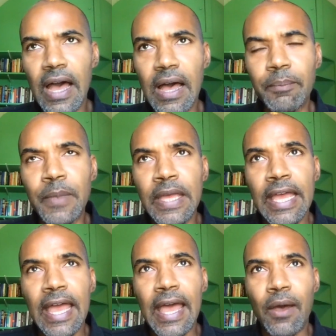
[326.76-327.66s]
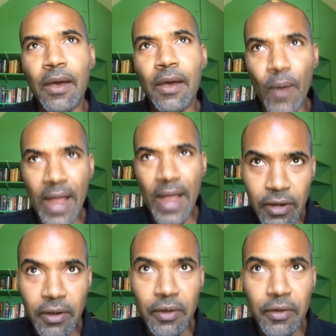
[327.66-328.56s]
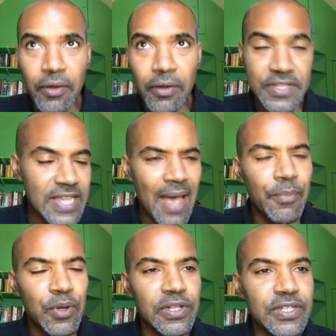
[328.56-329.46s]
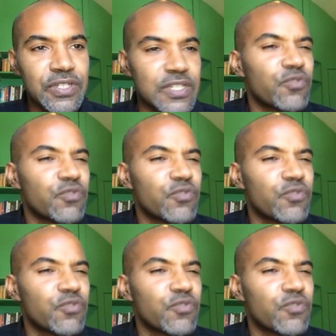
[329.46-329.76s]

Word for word: um, uh, where this capitalist,